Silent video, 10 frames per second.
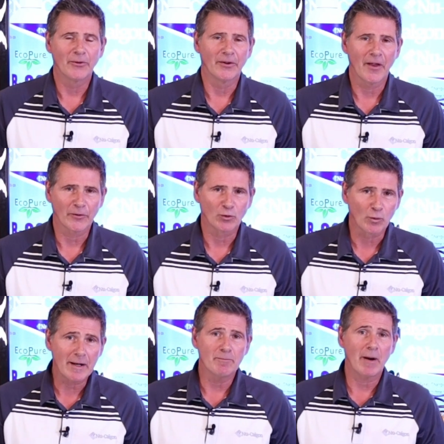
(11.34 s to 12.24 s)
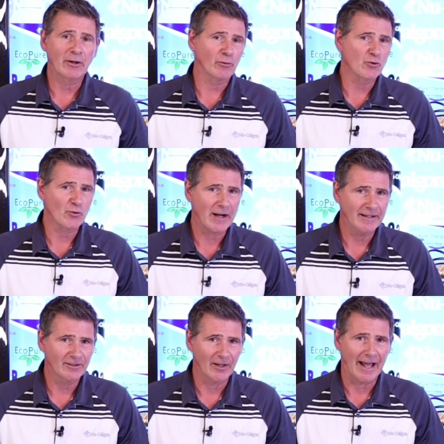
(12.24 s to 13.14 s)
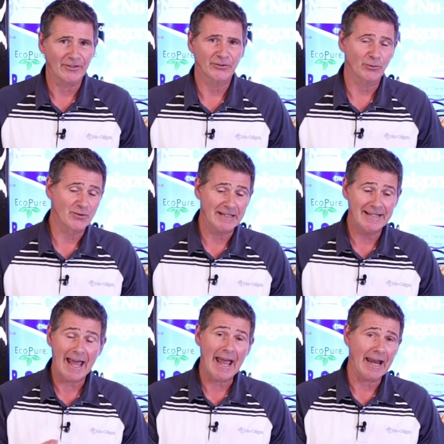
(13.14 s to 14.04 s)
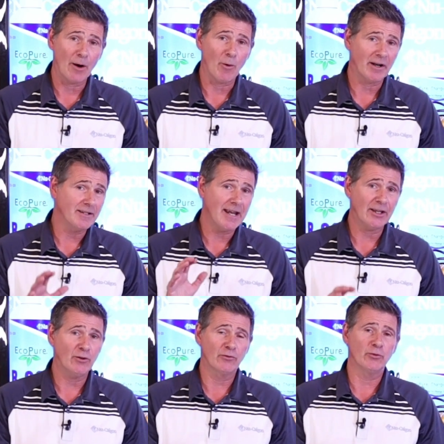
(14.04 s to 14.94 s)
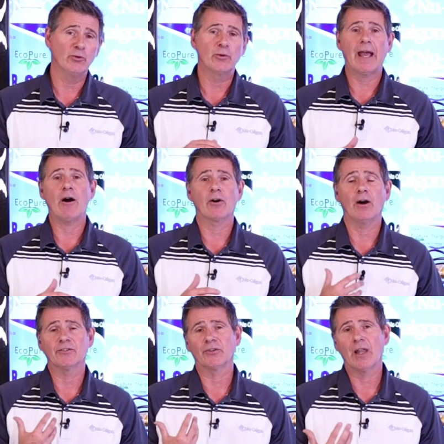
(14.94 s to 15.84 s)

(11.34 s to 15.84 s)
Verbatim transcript: with another great micro training class. So today I want to take you through NuCalgon's